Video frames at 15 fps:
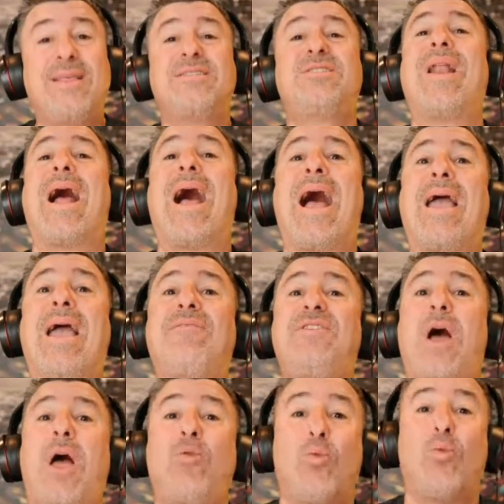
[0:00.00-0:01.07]
And this is what
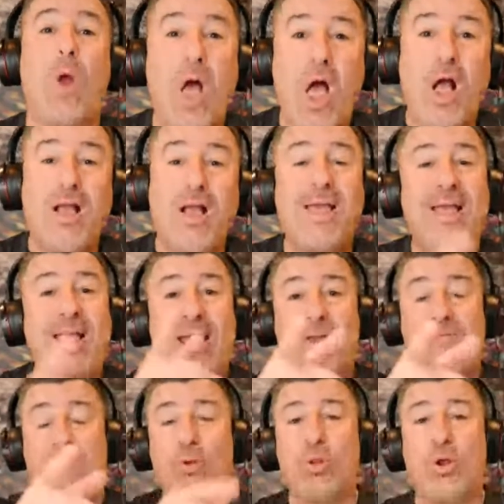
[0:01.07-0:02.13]
I've done wrong.
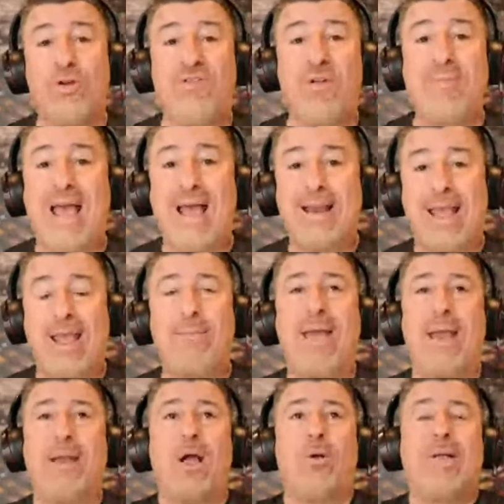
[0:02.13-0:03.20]
And if you learn from that,
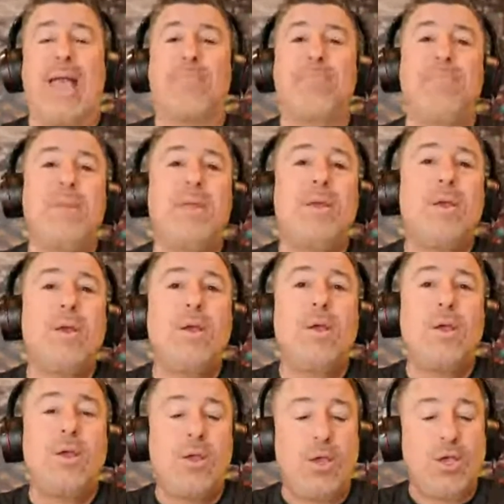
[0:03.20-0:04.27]
amen. Okay.
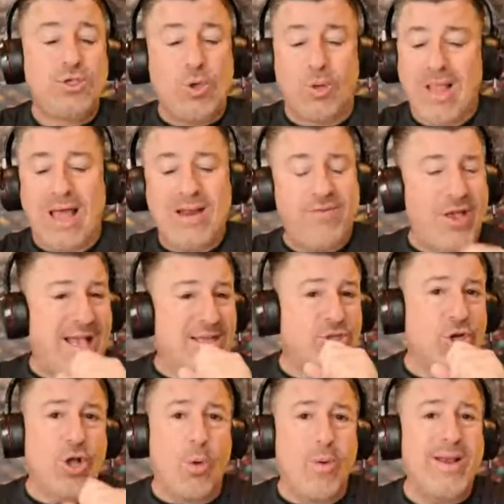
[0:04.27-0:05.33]
So a lot of you
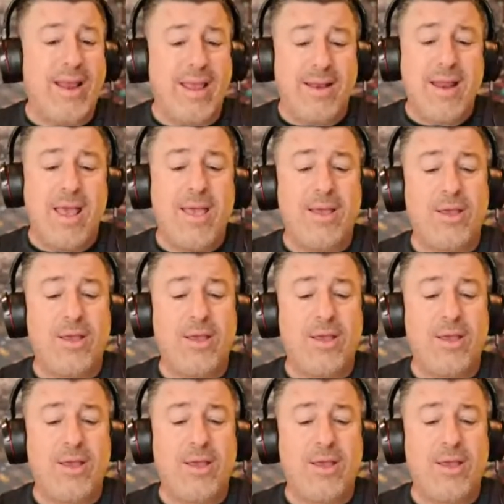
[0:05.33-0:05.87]
guys are going in.